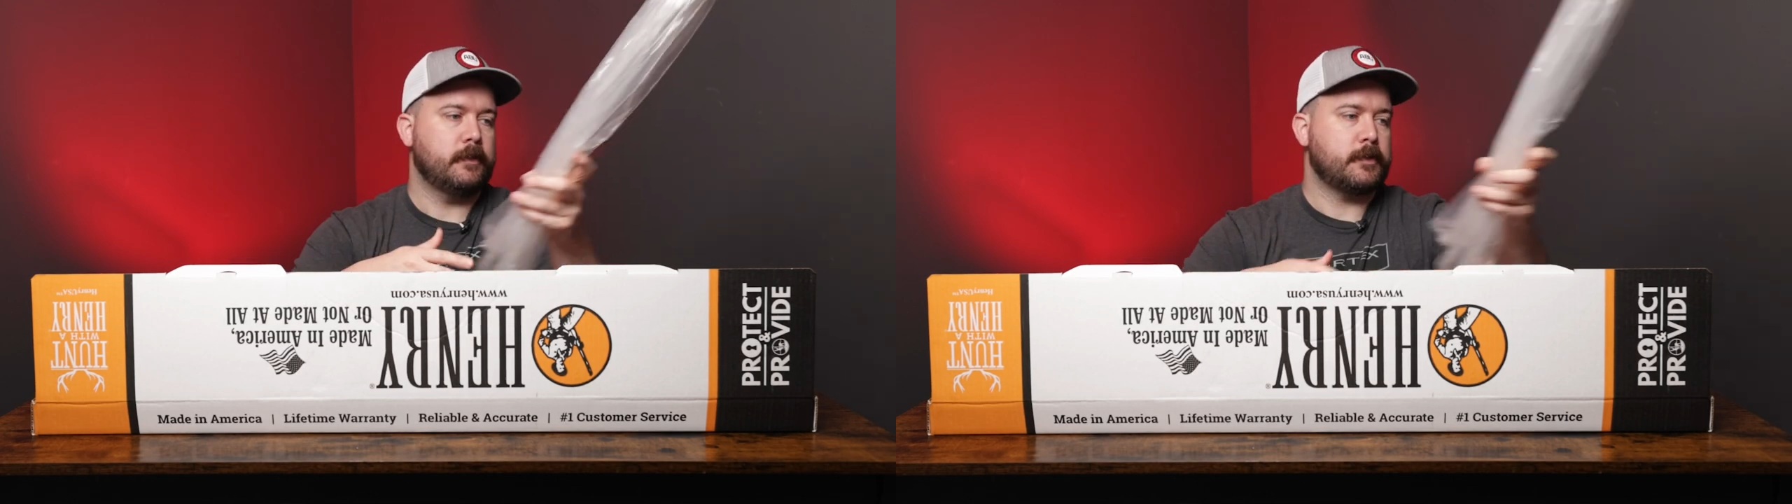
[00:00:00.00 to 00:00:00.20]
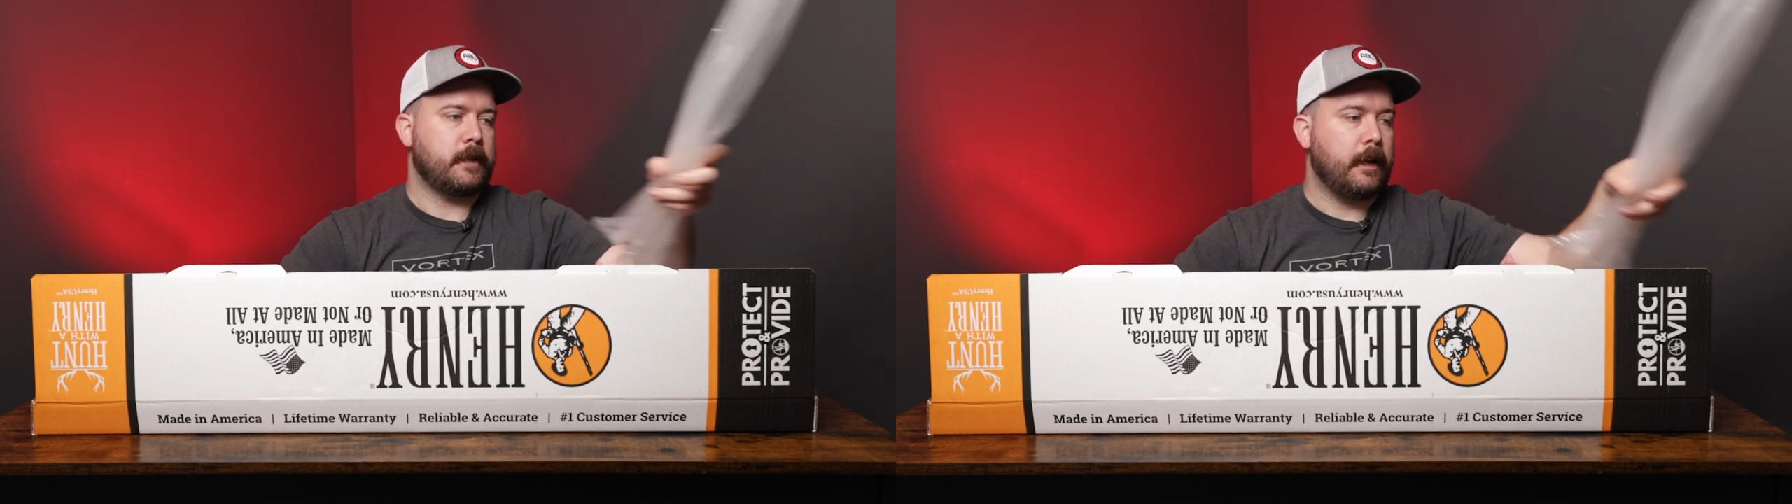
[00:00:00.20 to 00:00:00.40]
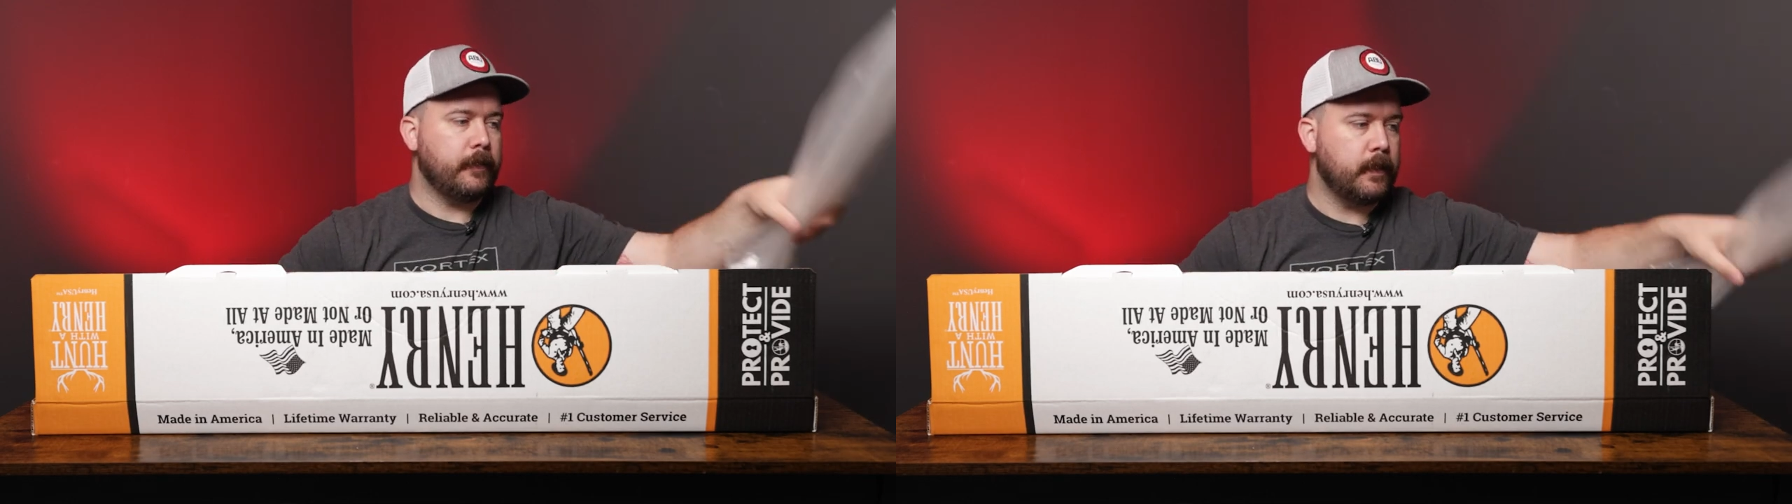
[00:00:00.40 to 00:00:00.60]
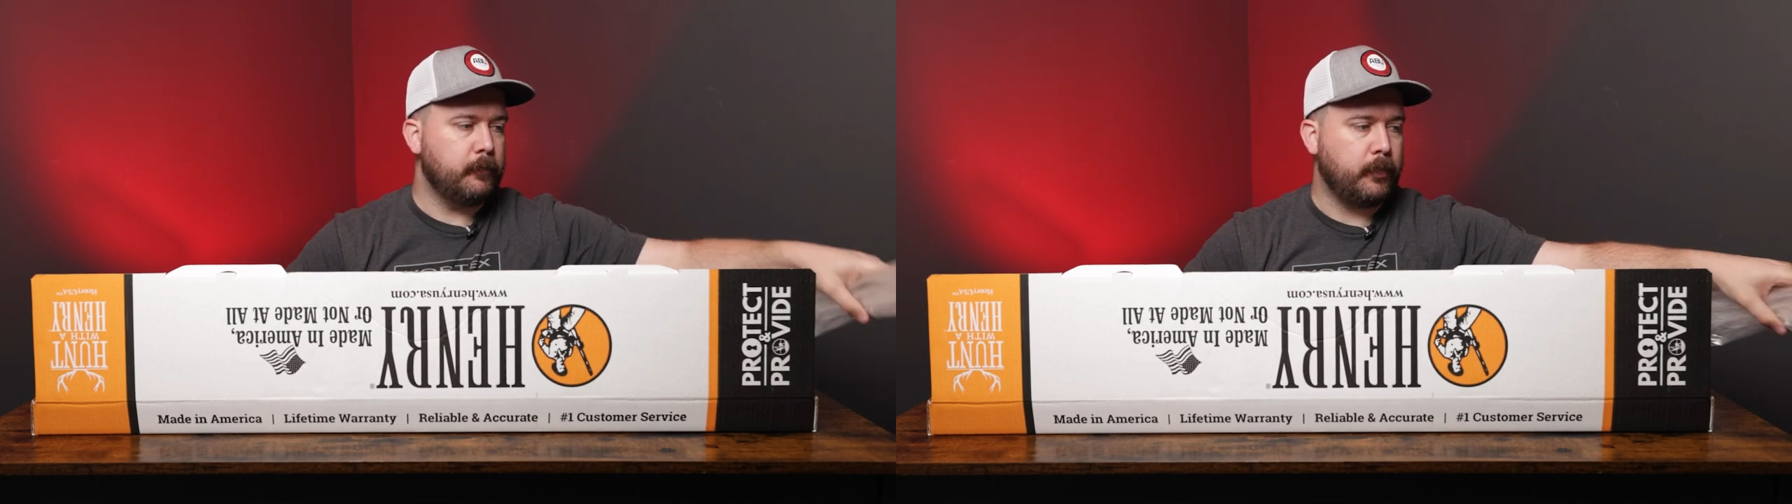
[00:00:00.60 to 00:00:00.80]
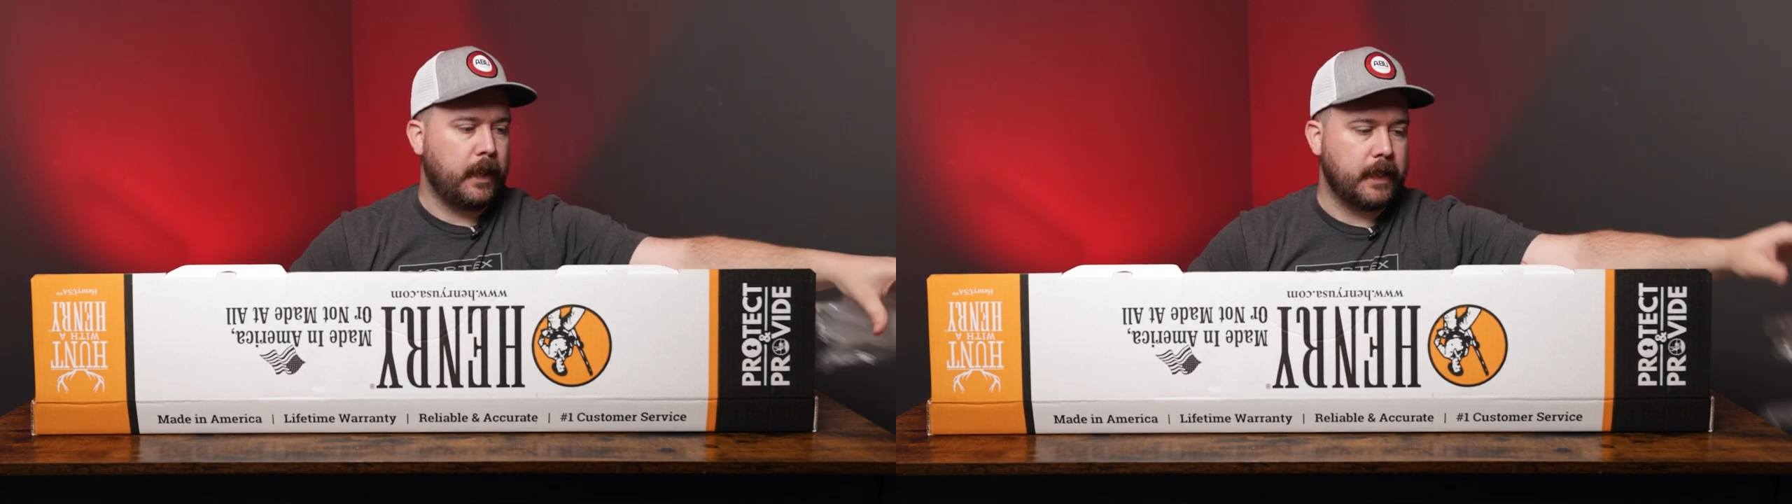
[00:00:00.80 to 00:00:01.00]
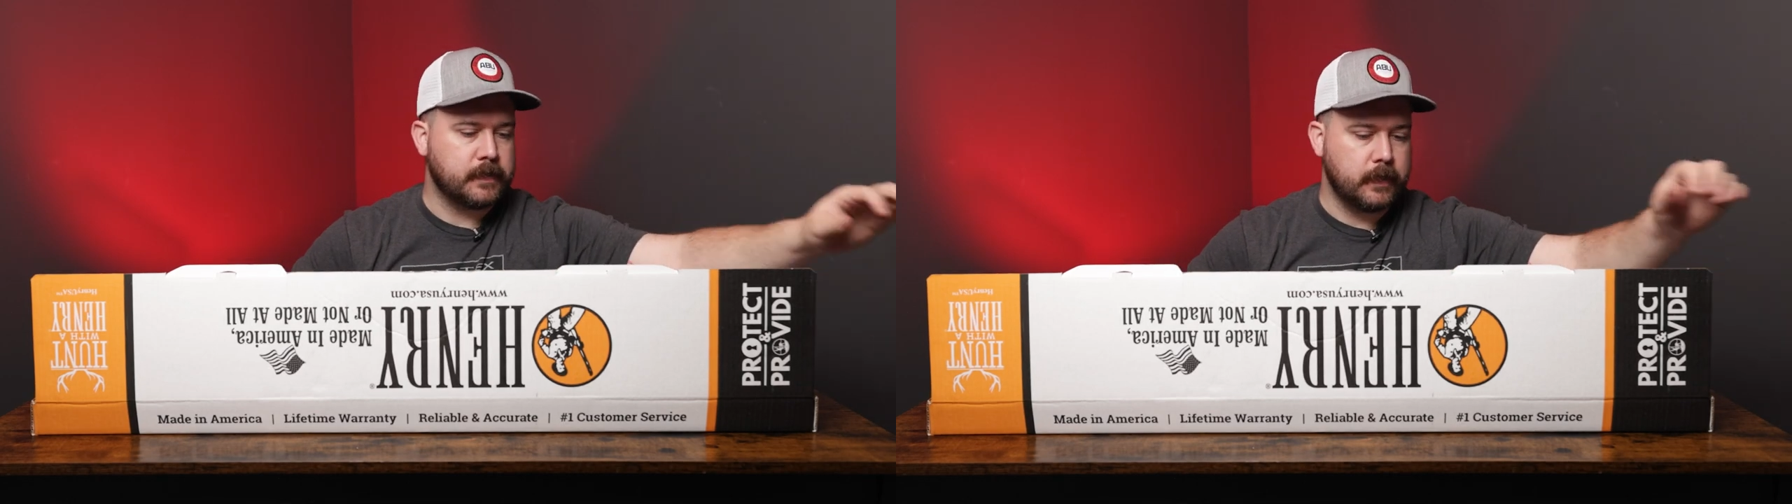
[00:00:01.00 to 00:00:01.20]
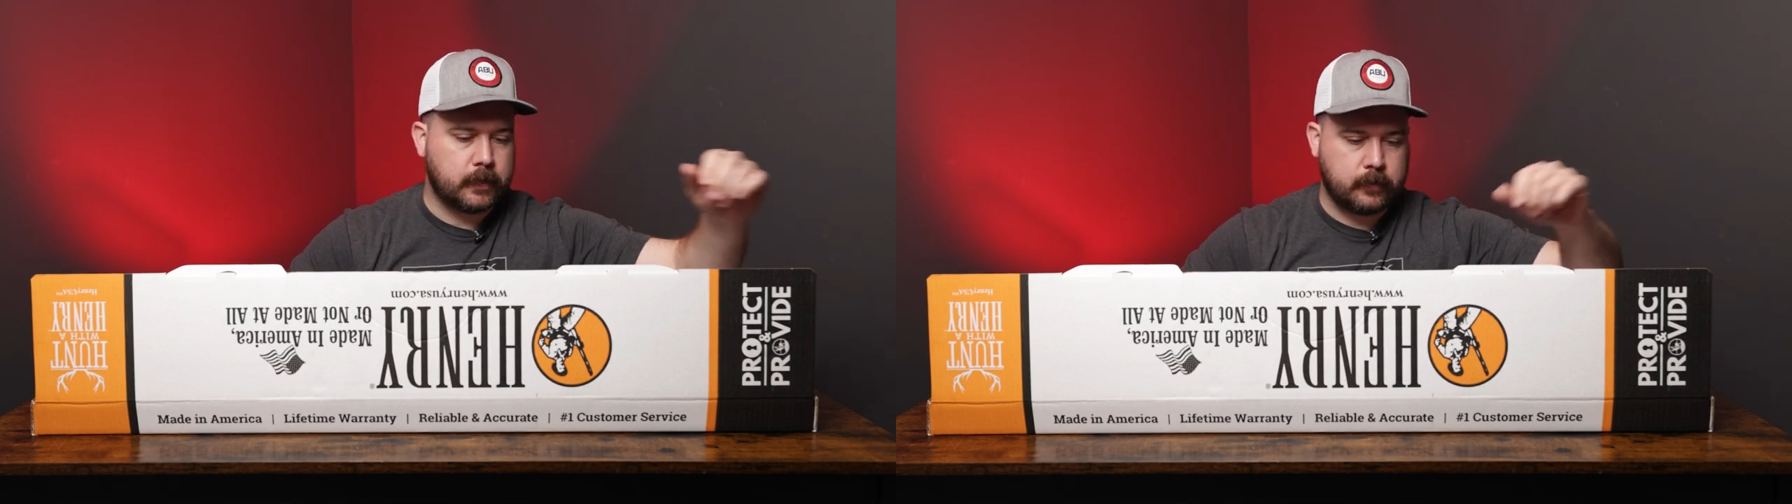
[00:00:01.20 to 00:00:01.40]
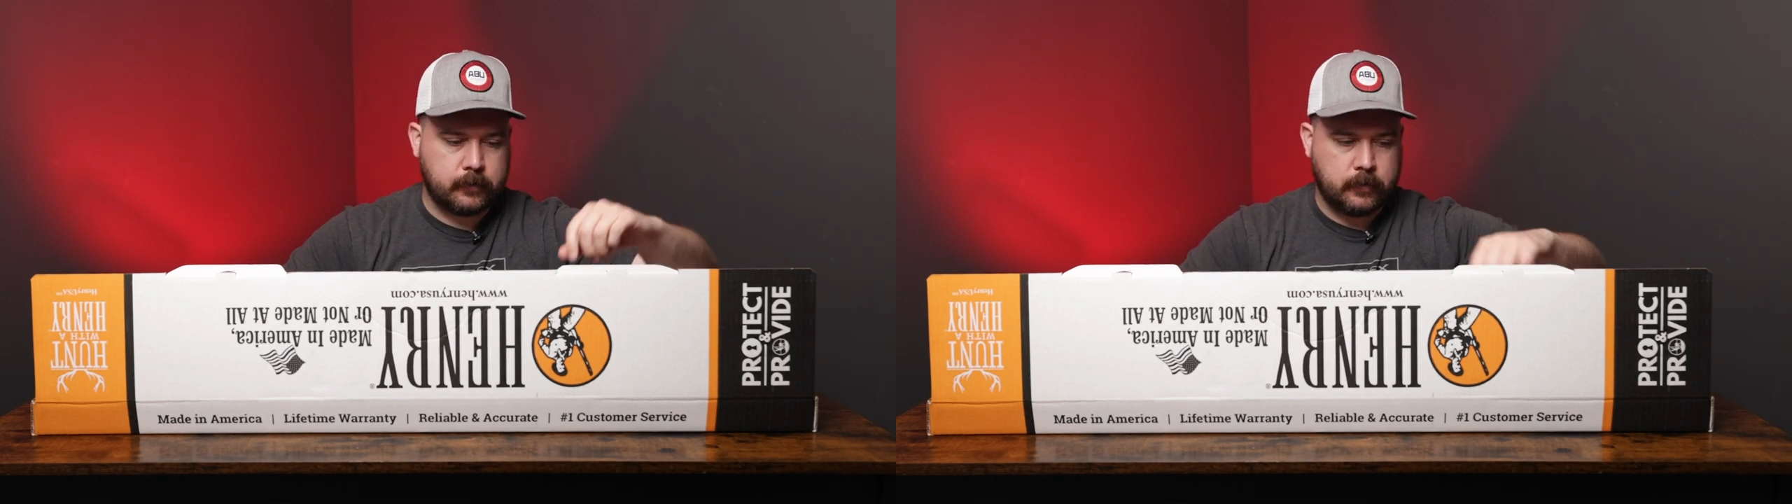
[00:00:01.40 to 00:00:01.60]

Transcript: shrouded in plastic,